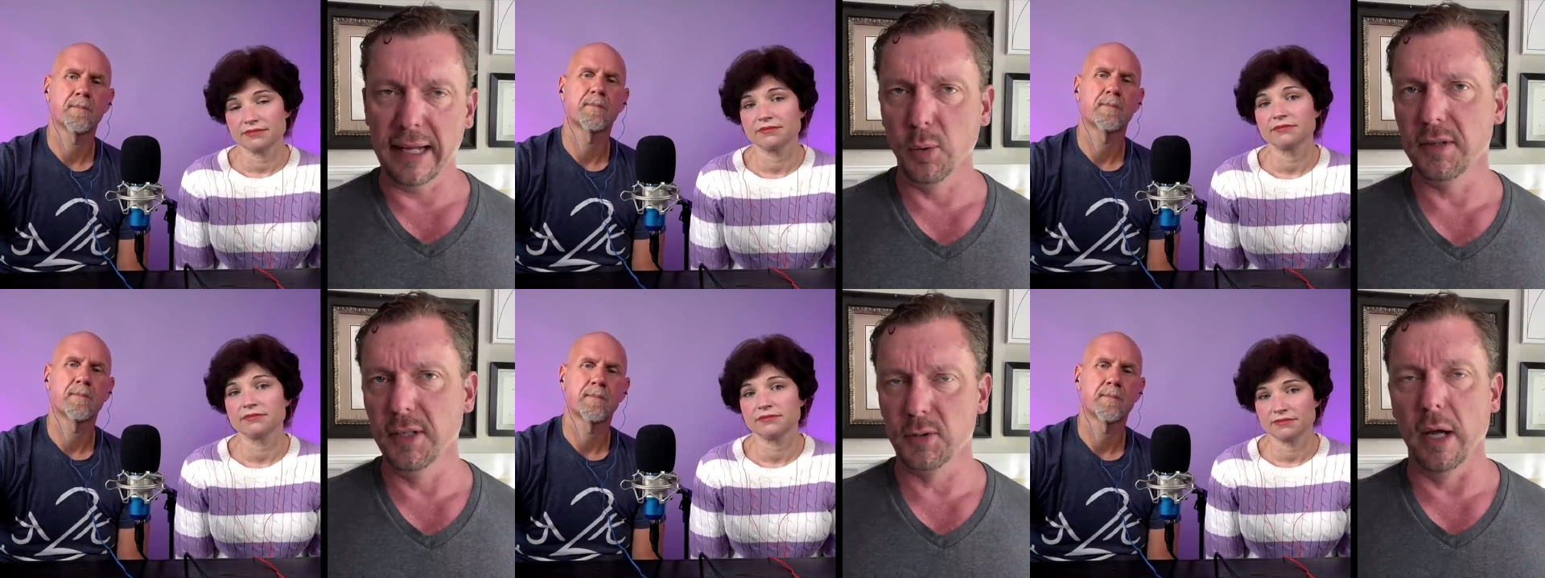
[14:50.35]

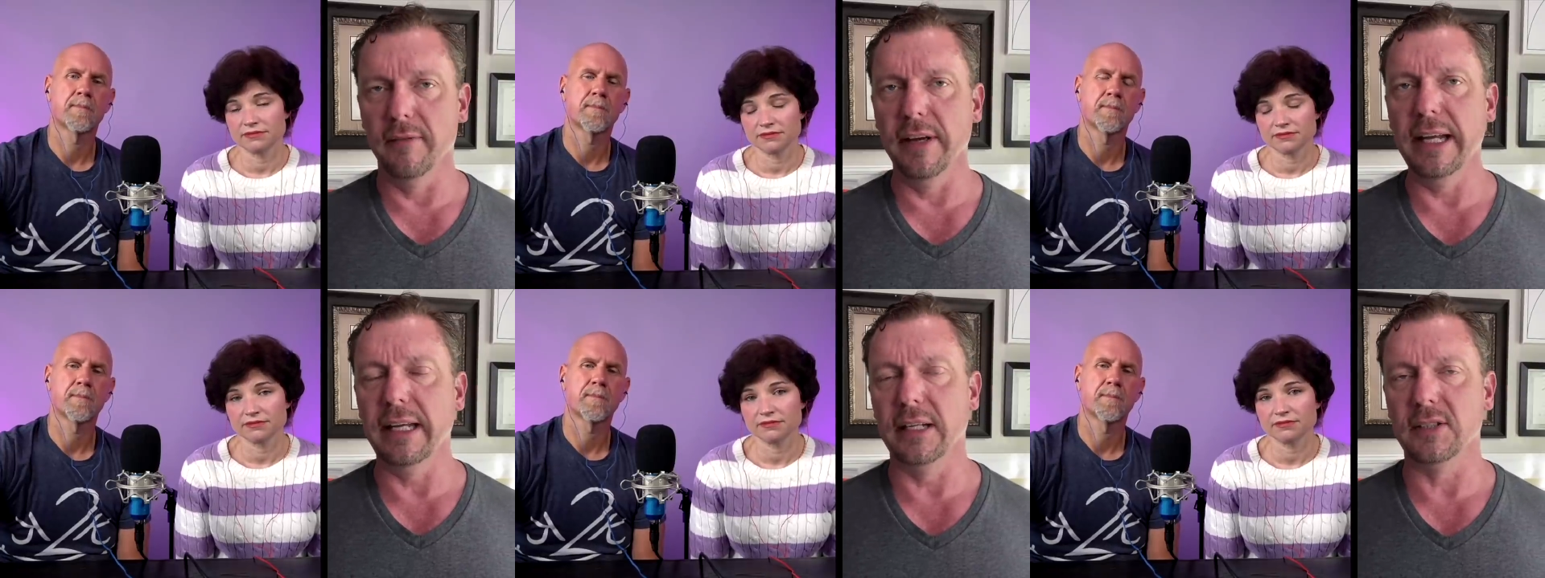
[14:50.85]
Speaker 1: what this
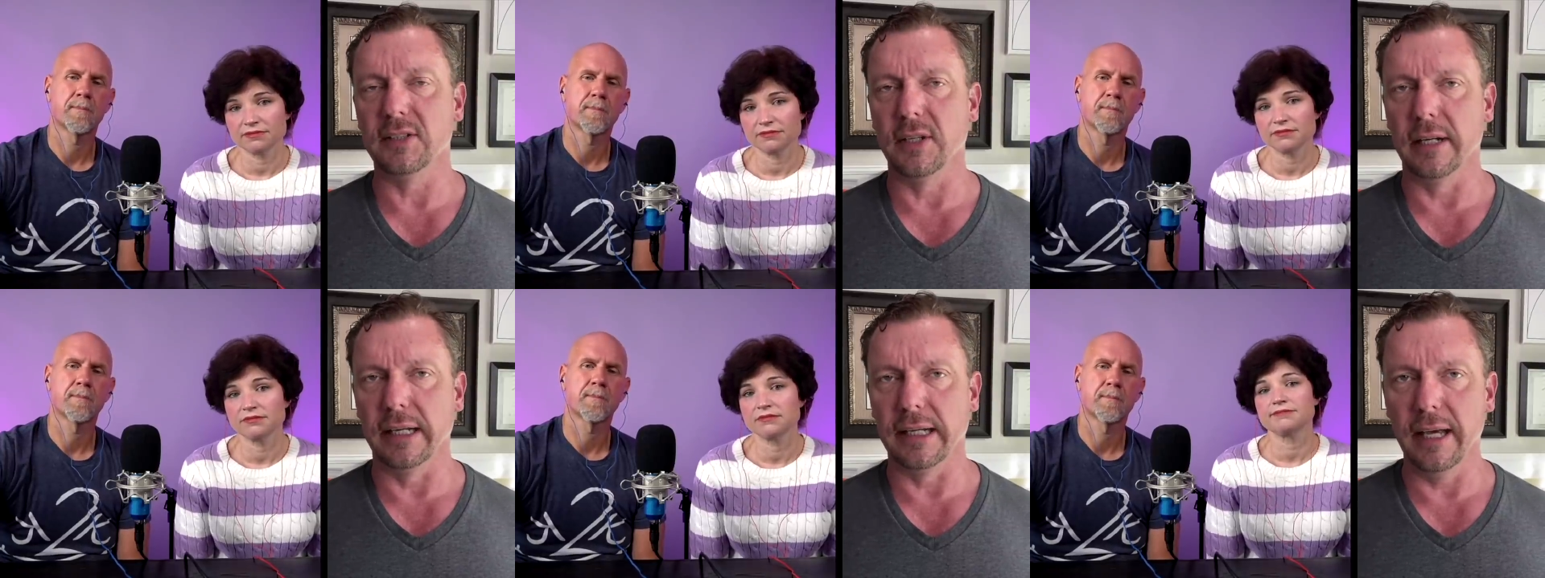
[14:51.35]
way of eating is
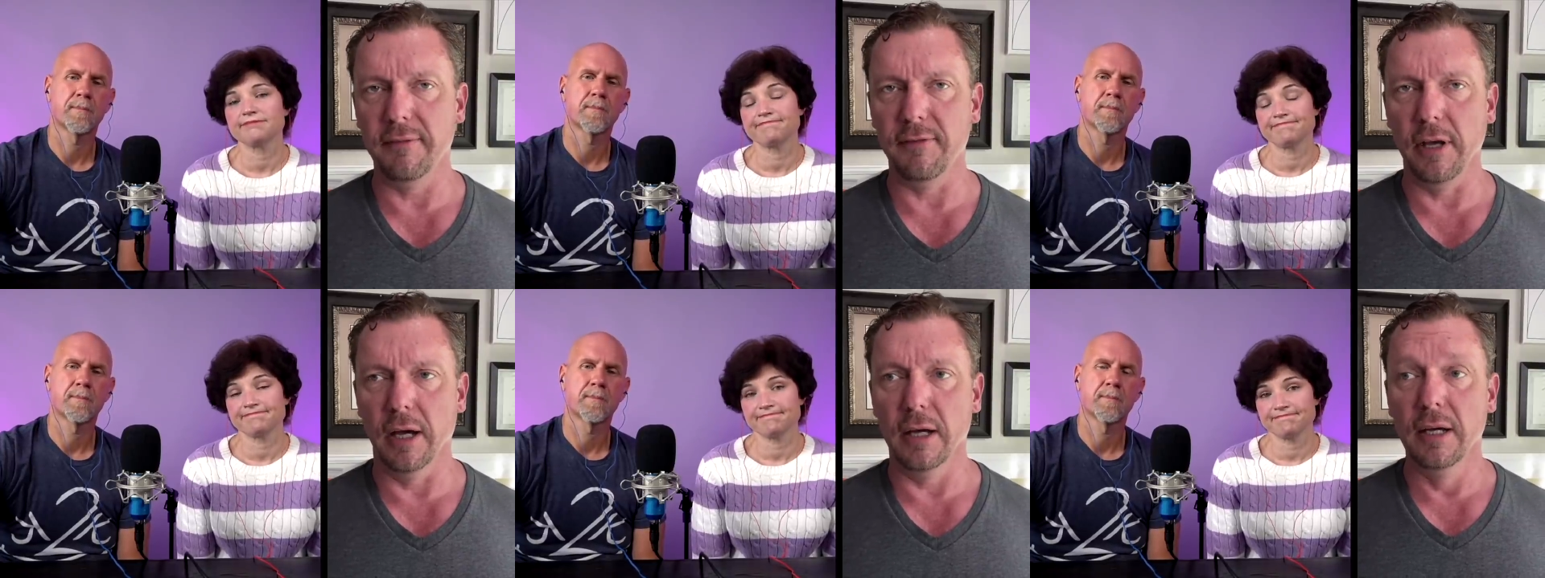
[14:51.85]
going to give
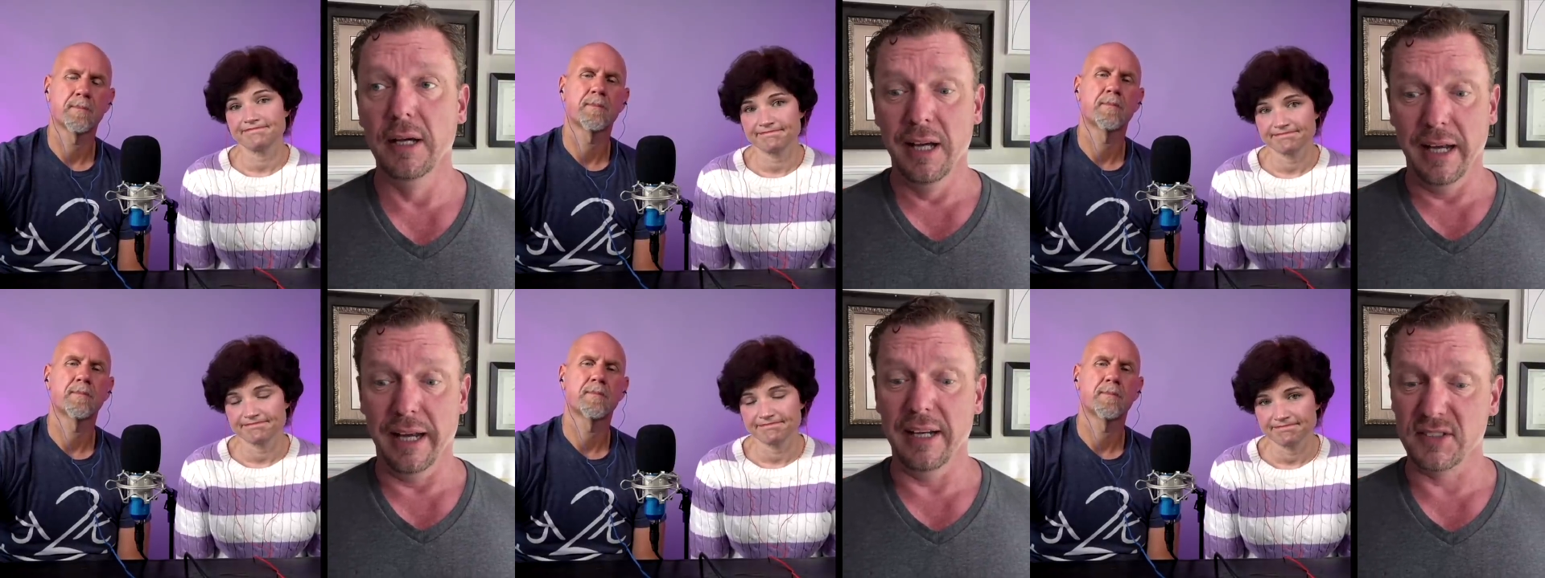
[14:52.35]
you.
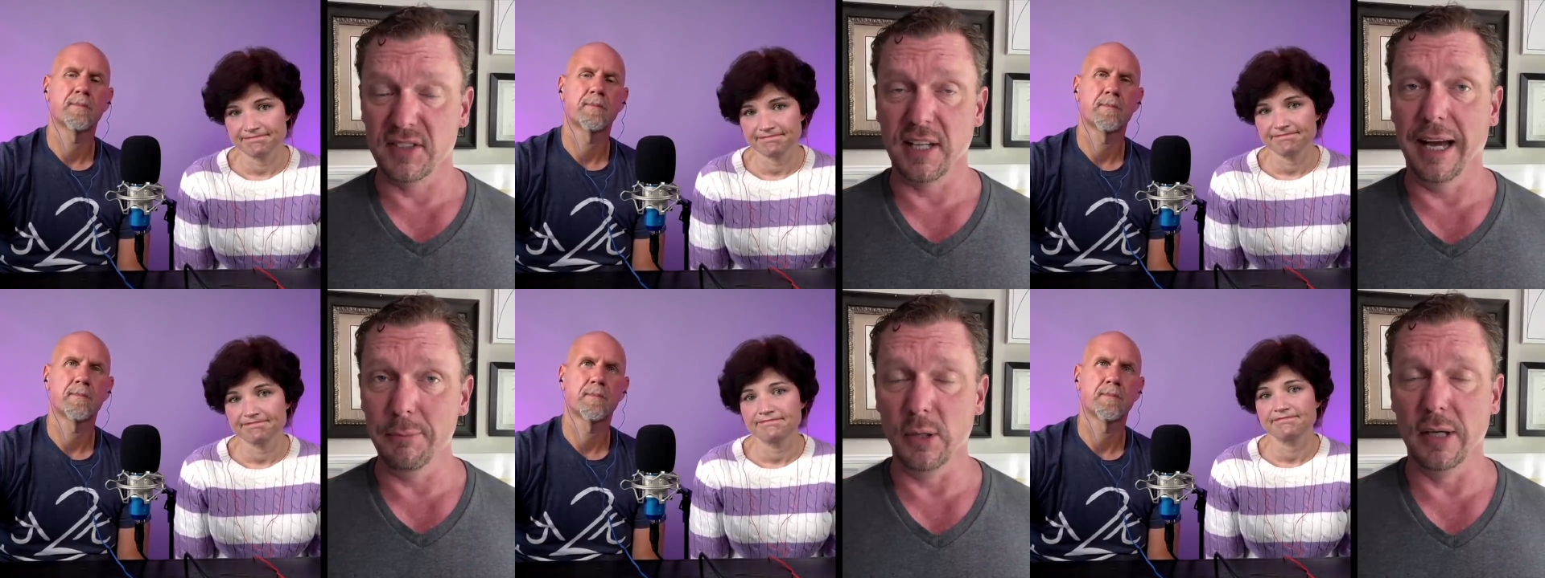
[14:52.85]
And it's
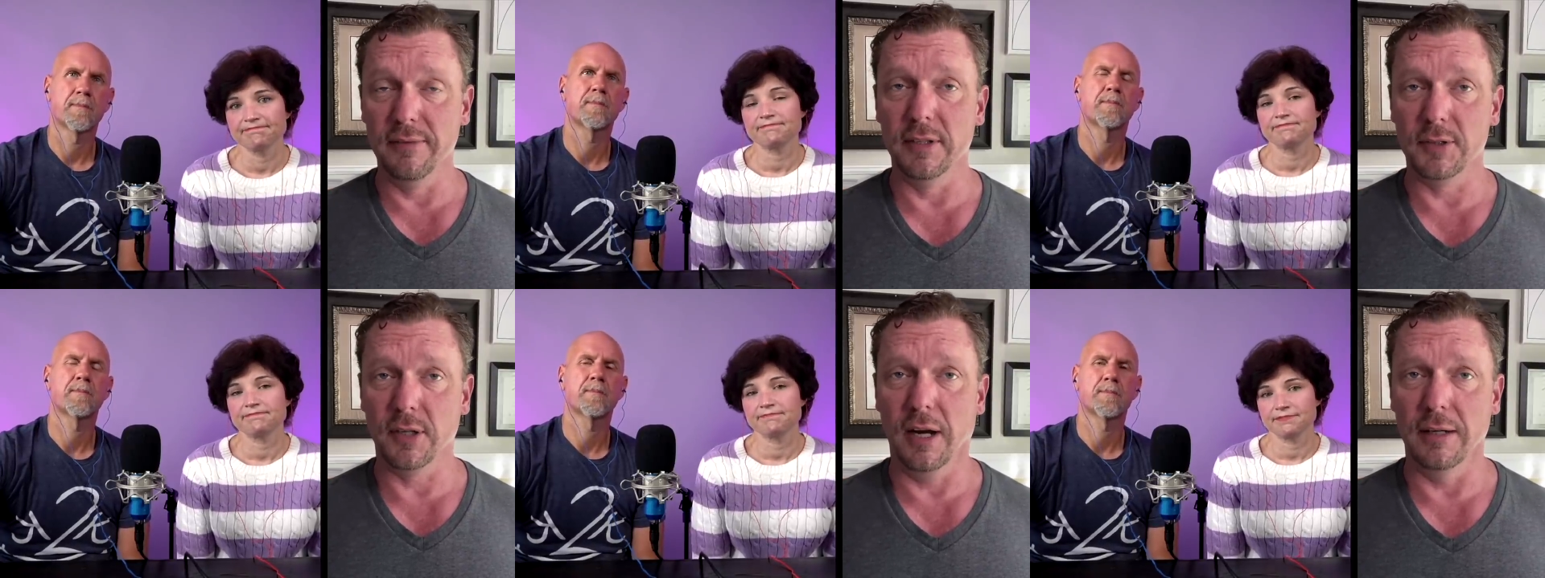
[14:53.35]
time you give it a
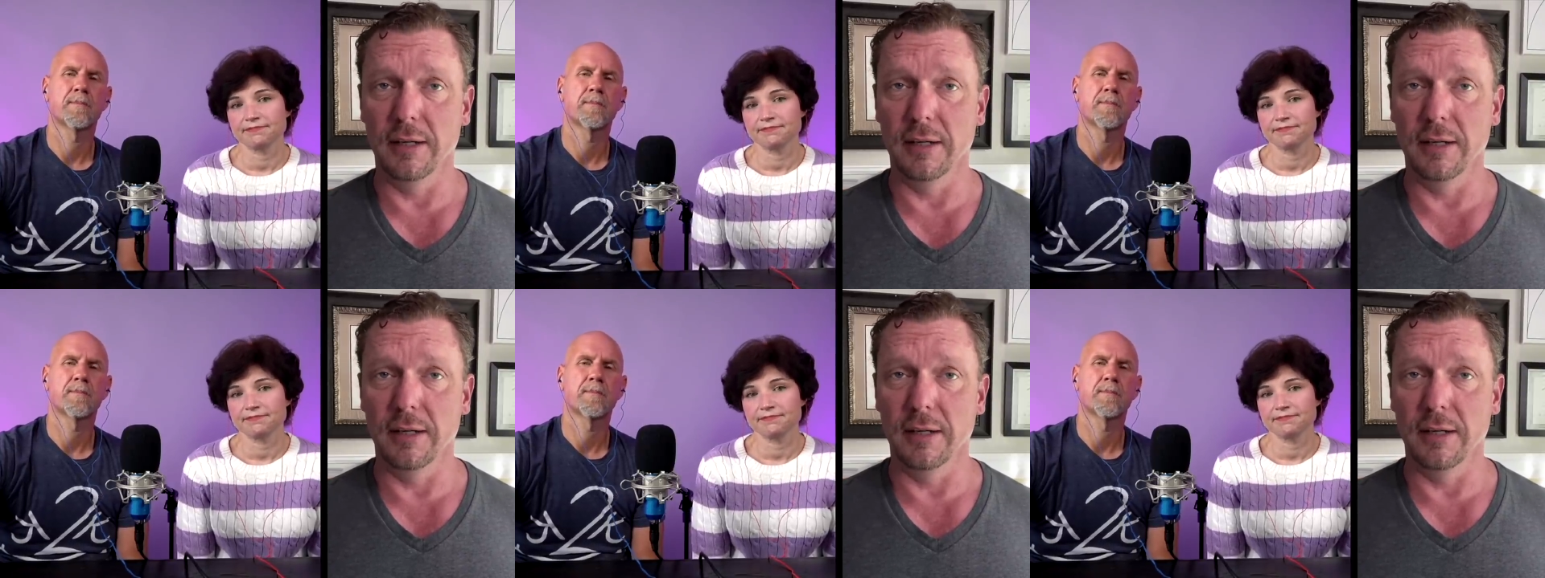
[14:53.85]
try.